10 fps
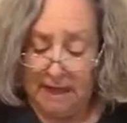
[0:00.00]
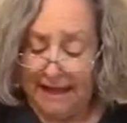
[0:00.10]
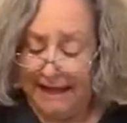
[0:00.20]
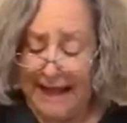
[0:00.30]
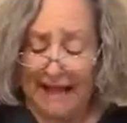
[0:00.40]

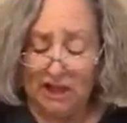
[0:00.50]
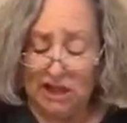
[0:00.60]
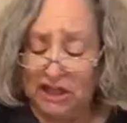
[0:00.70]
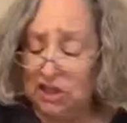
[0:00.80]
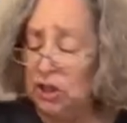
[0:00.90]
Again, you
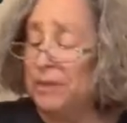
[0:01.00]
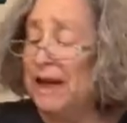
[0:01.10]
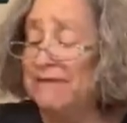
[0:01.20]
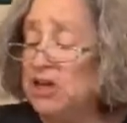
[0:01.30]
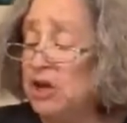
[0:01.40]
can do
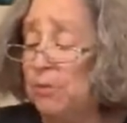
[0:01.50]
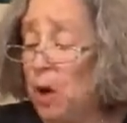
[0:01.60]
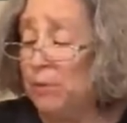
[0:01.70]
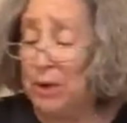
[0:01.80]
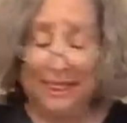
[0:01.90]
whatever you
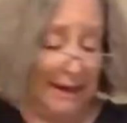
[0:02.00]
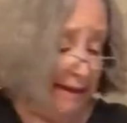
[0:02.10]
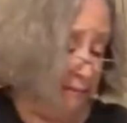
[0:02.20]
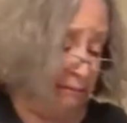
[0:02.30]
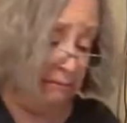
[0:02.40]
want with
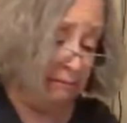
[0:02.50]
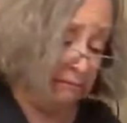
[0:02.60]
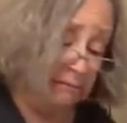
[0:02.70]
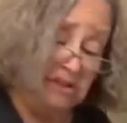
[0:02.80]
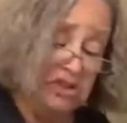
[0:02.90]
it.
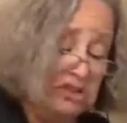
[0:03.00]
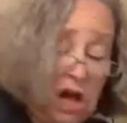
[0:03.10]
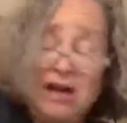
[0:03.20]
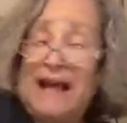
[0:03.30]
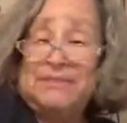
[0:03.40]
You
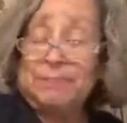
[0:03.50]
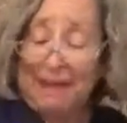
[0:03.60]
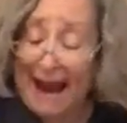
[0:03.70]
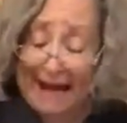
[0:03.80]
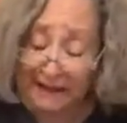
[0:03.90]
don't have to
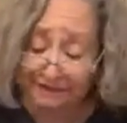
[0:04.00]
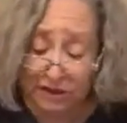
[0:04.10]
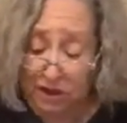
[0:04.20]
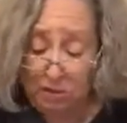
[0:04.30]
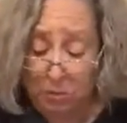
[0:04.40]
paint if
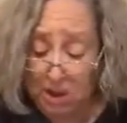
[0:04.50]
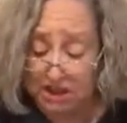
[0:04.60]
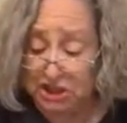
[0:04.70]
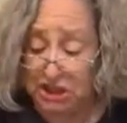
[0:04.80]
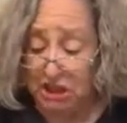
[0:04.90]
you don't
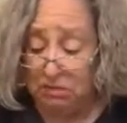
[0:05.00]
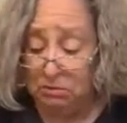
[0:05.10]
want to.